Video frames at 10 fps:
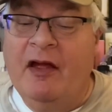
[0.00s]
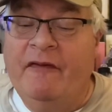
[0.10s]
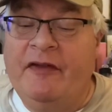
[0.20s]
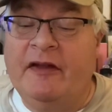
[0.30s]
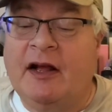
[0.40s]

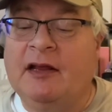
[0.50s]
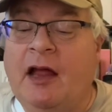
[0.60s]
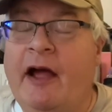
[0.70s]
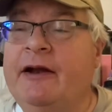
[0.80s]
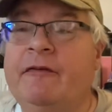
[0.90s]
the
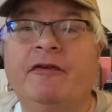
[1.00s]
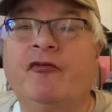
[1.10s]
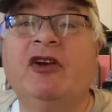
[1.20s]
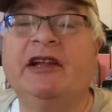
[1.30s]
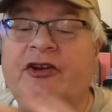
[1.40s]
decline of
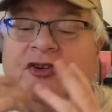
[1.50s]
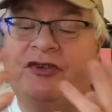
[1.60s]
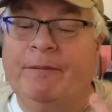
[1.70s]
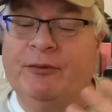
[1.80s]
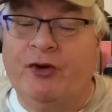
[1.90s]
religious
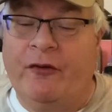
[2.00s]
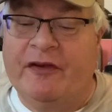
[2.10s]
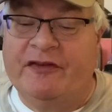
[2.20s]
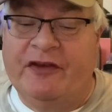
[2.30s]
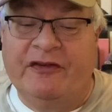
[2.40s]

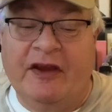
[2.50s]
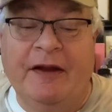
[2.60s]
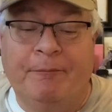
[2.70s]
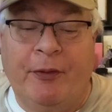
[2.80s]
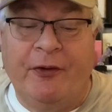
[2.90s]
observances
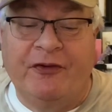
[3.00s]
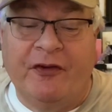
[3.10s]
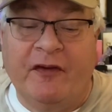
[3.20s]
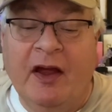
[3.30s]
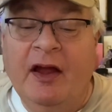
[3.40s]
in
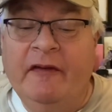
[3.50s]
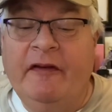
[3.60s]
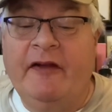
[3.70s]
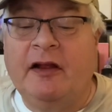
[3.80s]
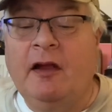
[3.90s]
person,
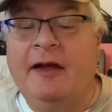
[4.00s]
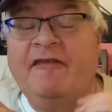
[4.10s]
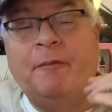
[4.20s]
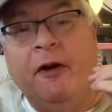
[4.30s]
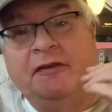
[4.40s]
the decline
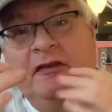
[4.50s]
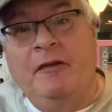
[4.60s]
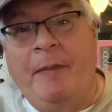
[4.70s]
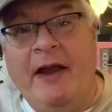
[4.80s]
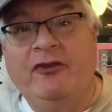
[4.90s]
of
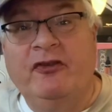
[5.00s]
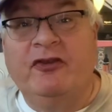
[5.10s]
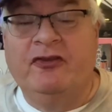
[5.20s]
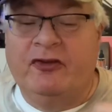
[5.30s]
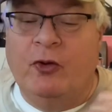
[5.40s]
participations
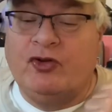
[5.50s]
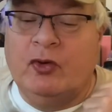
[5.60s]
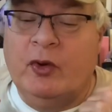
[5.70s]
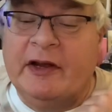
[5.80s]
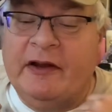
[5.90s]
in
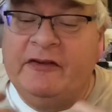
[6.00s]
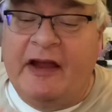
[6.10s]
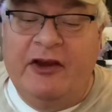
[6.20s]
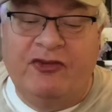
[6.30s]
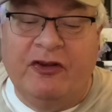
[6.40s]
social
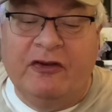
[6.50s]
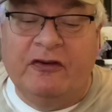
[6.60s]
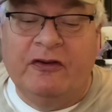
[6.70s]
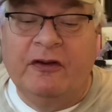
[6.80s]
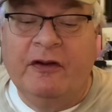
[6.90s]
organizations.
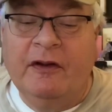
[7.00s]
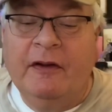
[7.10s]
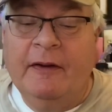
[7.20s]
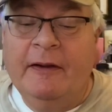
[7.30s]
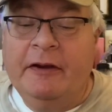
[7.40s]

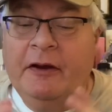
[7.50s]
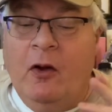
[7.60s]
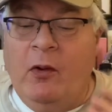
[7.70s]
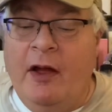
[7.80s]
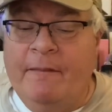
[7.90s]
You know
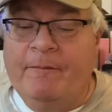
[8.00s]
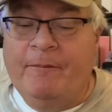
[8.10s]
what?